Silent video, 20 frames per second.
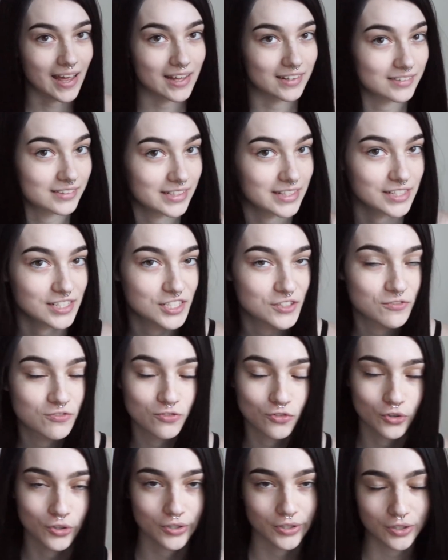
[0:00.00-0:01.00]
at least
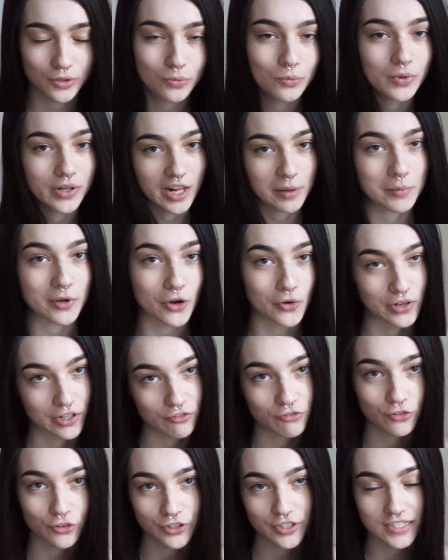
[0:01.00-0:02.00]
for what I'm going
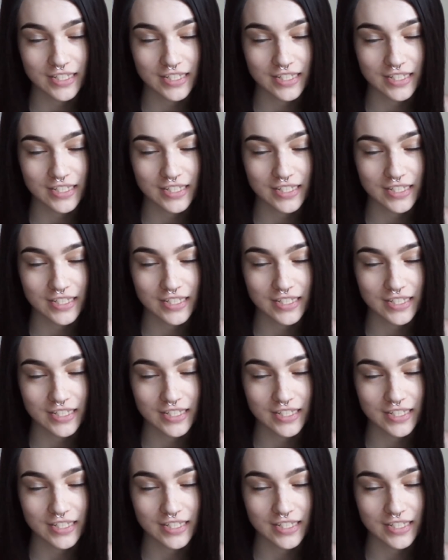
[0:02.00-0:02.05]
for